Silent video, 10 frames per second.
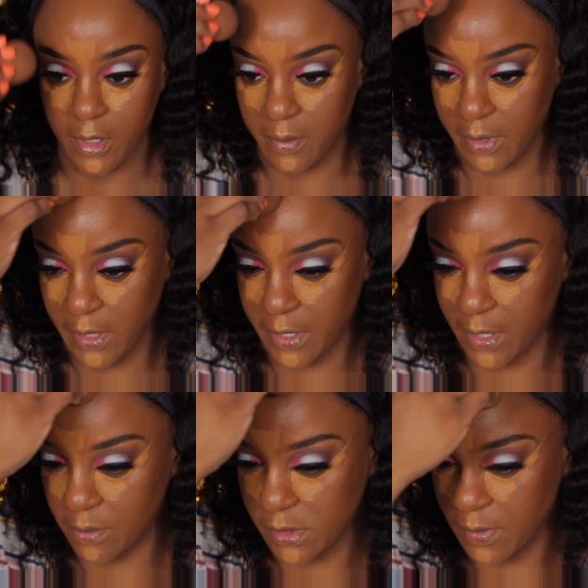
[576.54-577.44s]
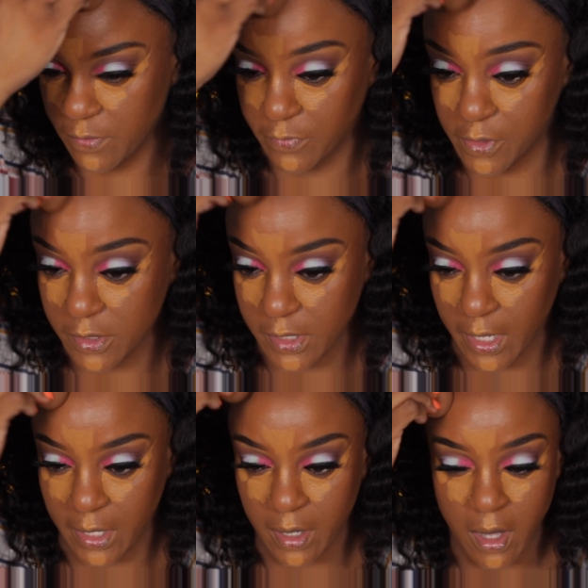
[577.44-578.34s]
But yeah, that was my first
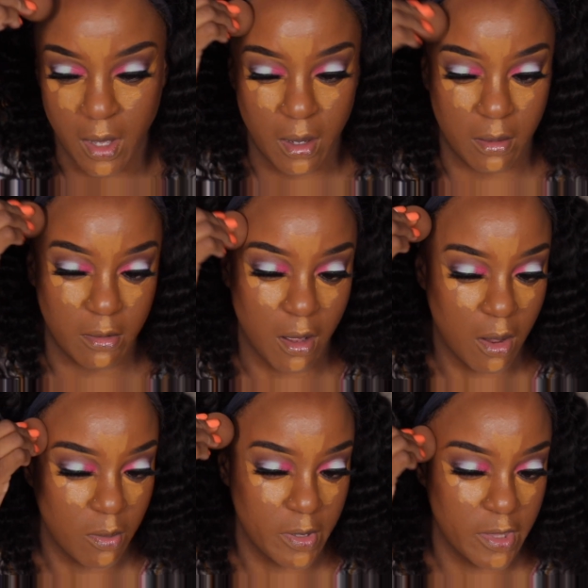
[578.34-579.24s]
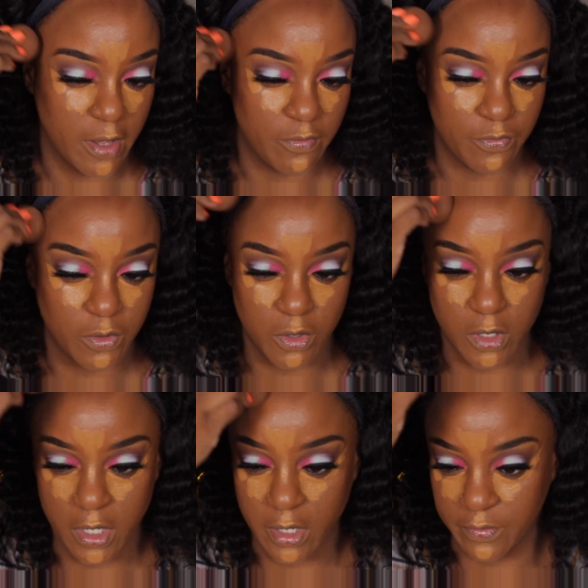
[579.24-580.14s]
thing along with that full
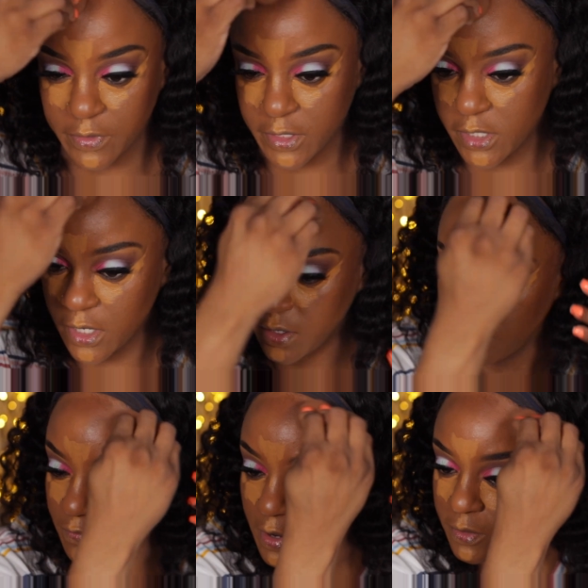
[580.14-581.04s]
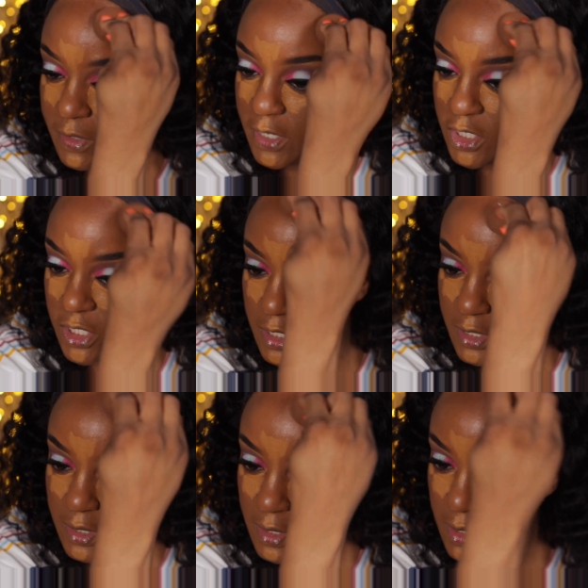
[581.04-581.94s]
coverage
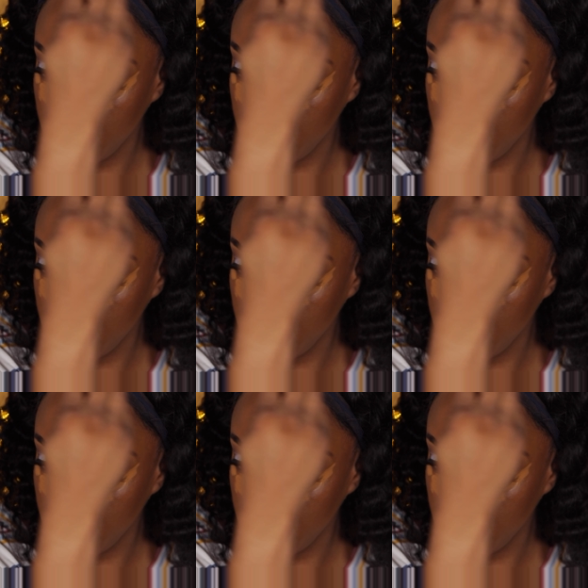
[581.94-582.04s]
foundation